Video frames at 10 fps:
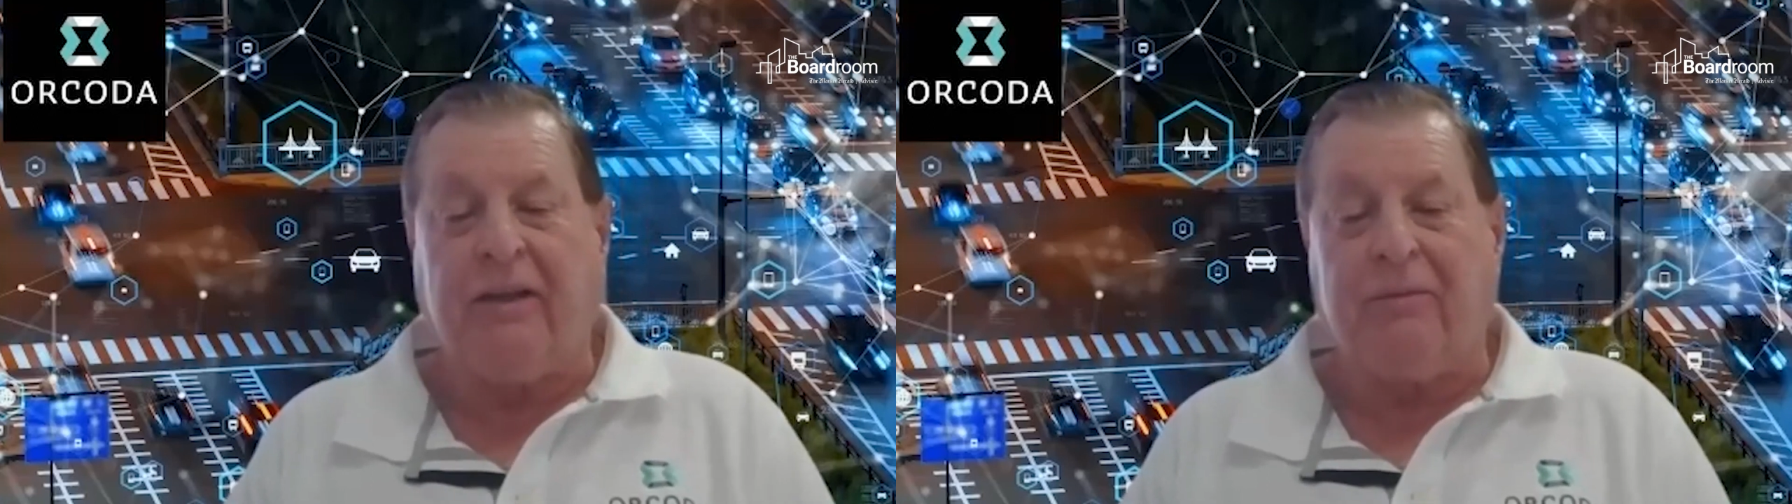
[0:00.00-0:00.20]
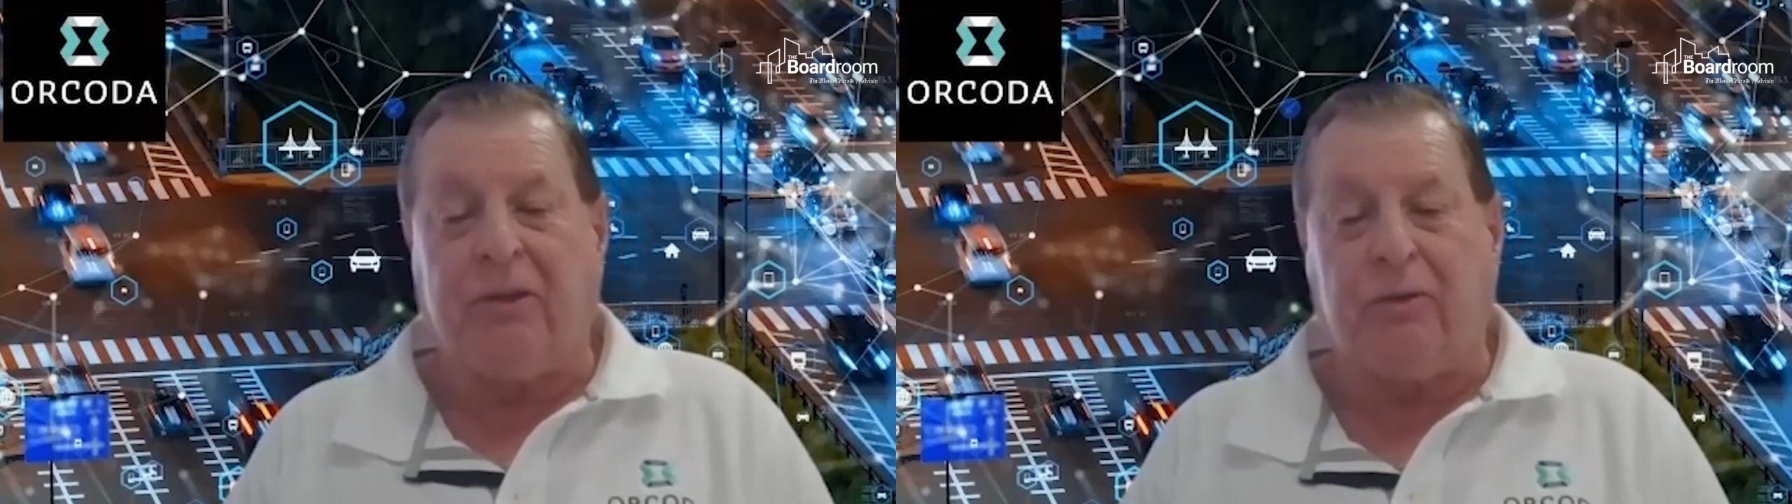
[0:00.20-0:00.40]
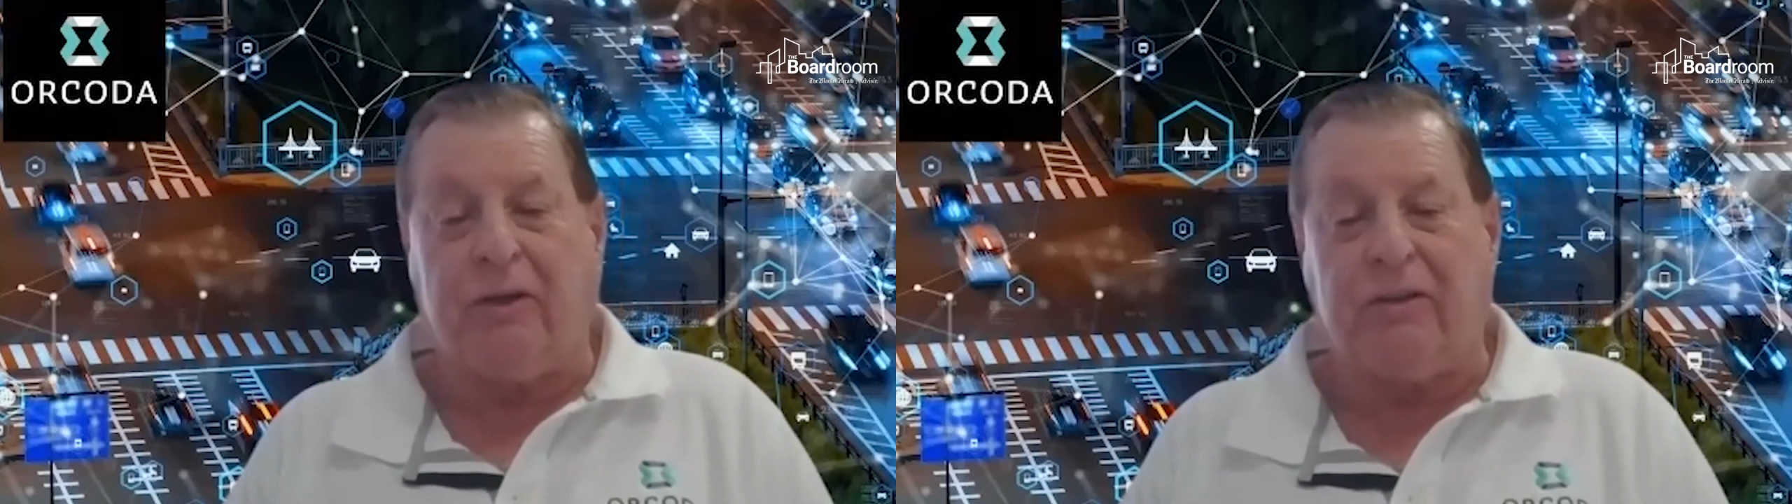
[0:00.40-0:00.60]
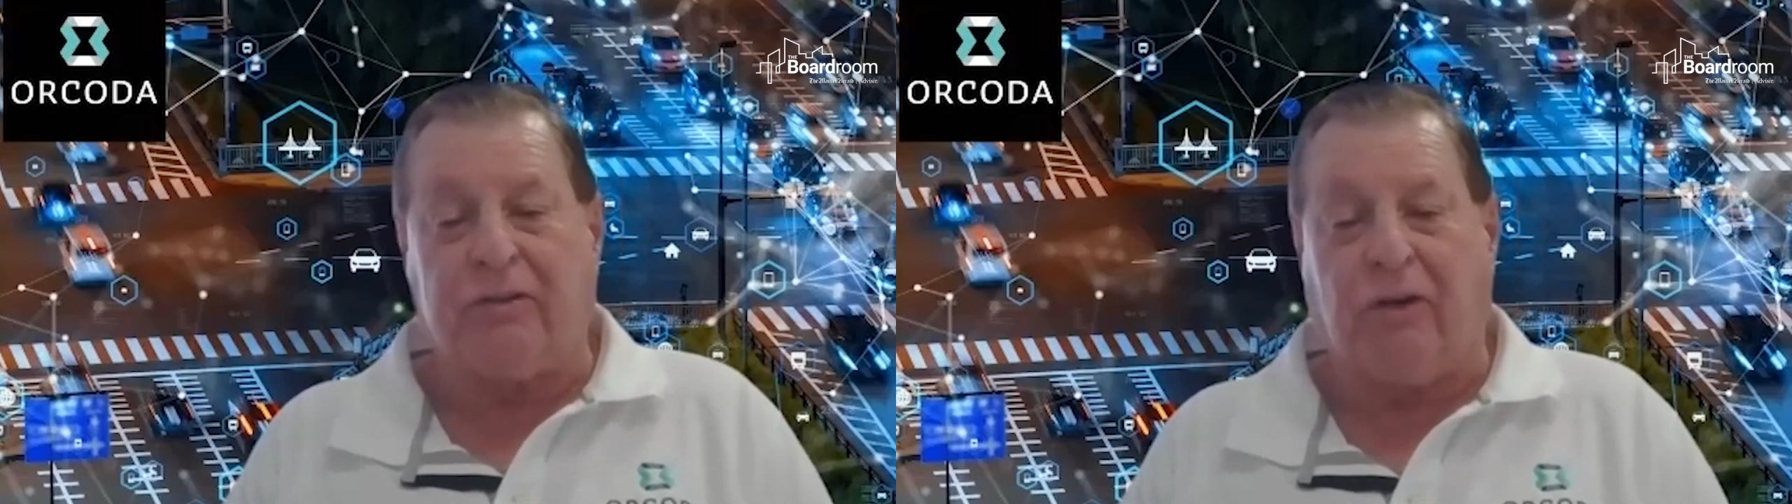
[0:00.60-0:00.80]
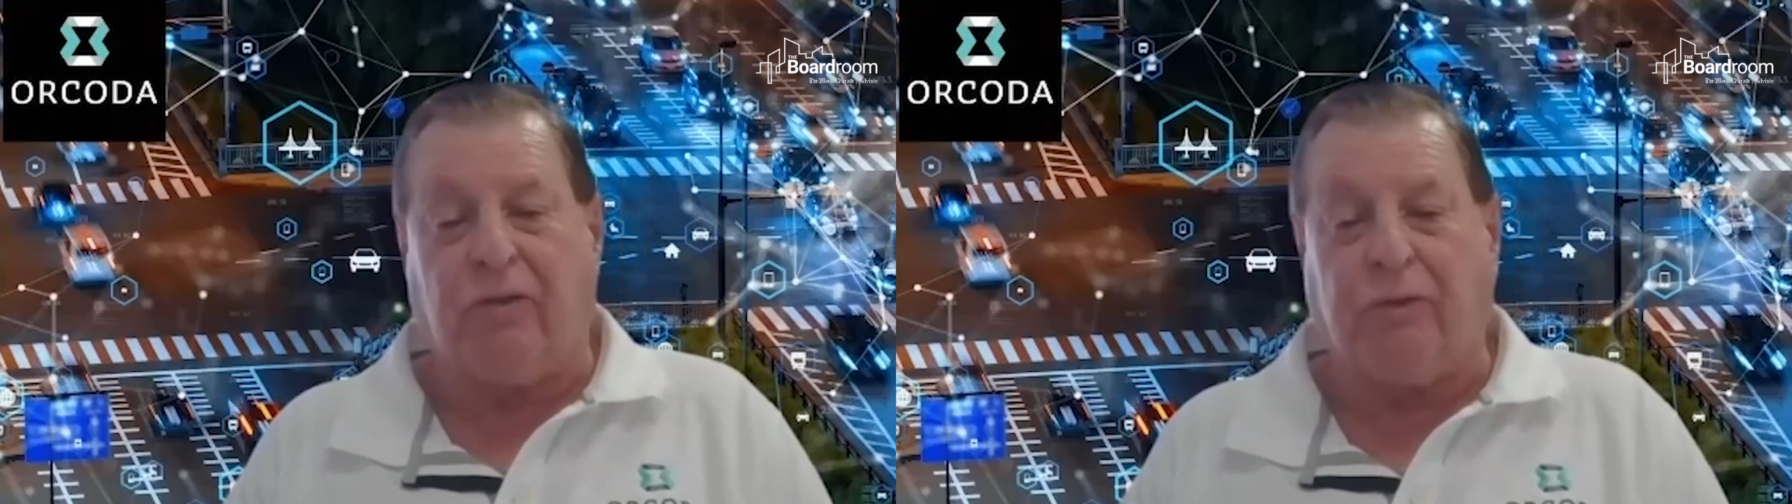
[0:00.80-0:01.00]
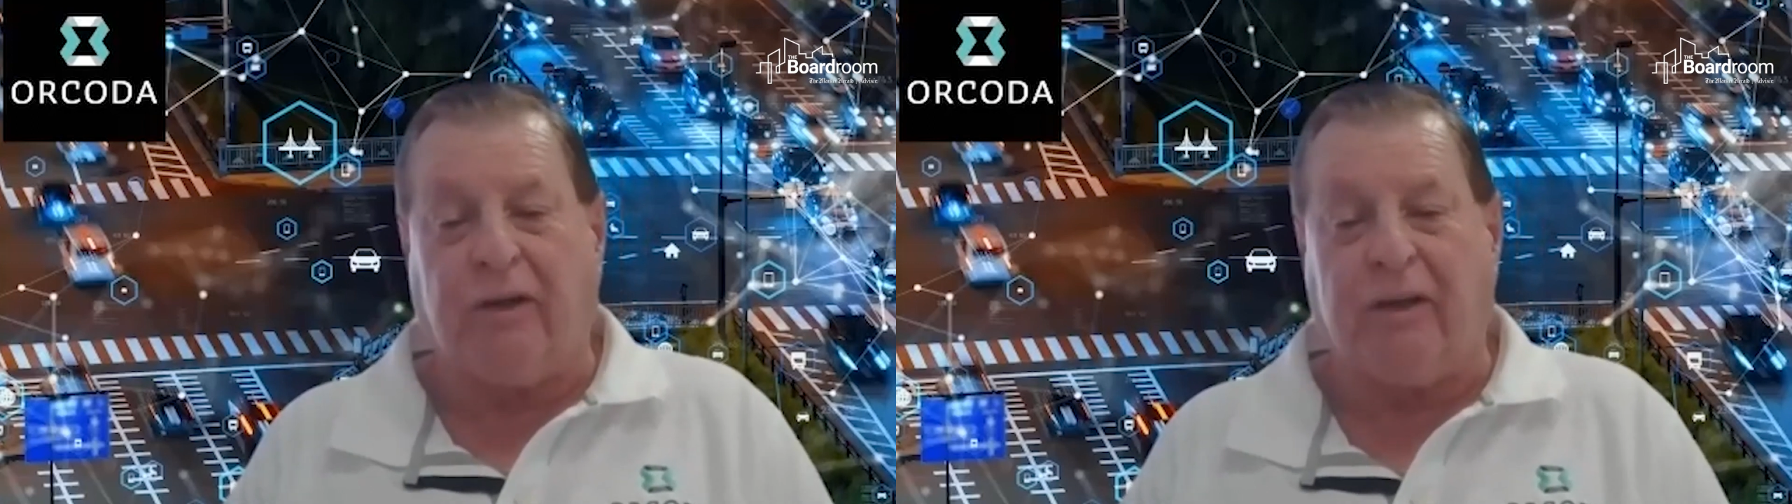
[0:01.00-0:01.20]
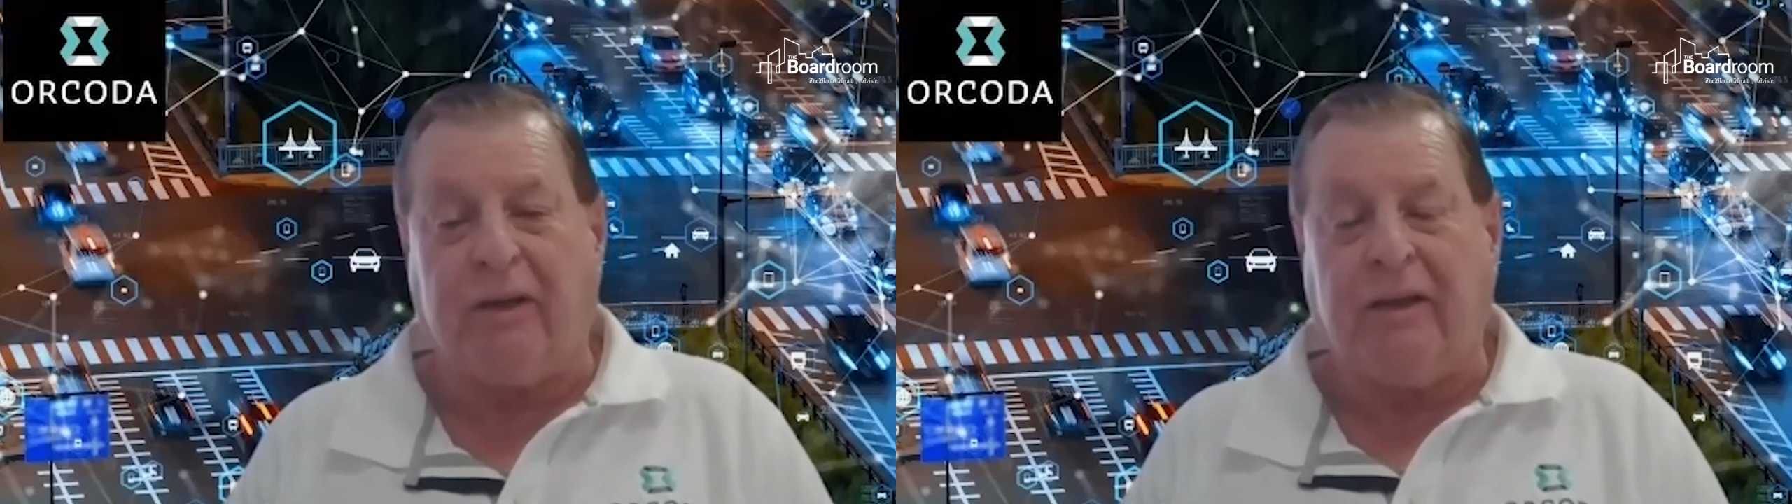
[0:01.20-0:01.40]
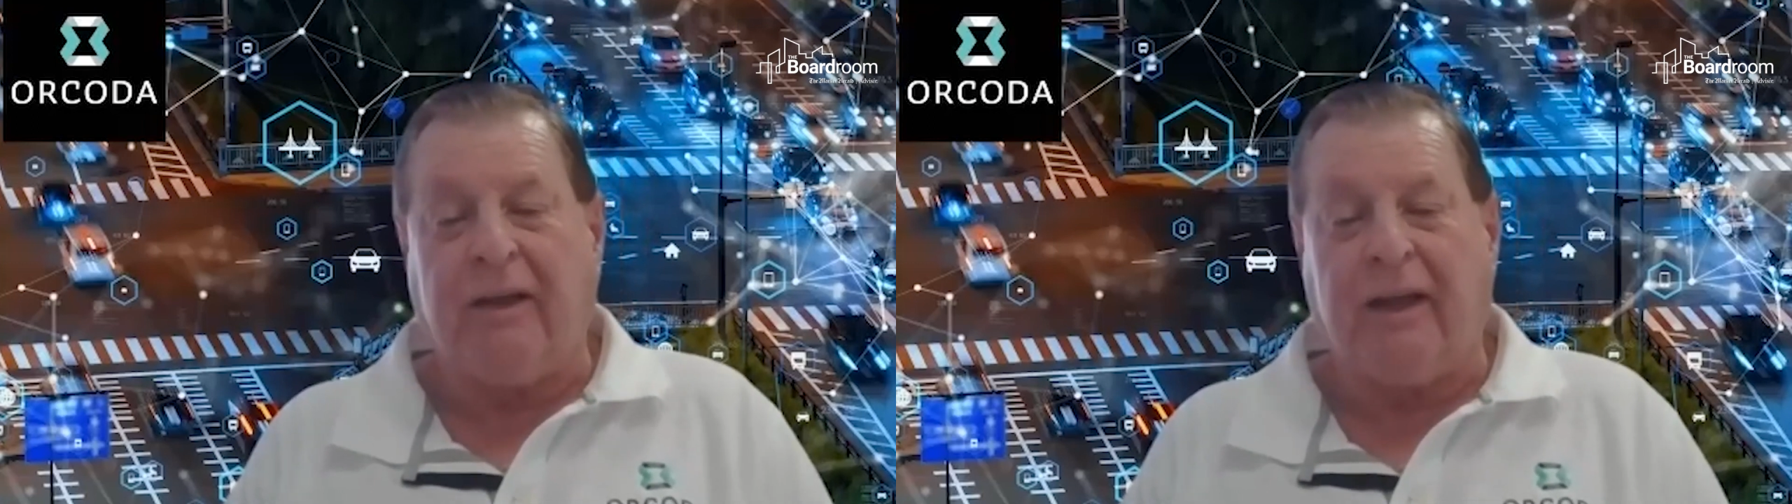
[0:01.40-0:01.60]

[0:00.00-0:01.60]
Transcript: between software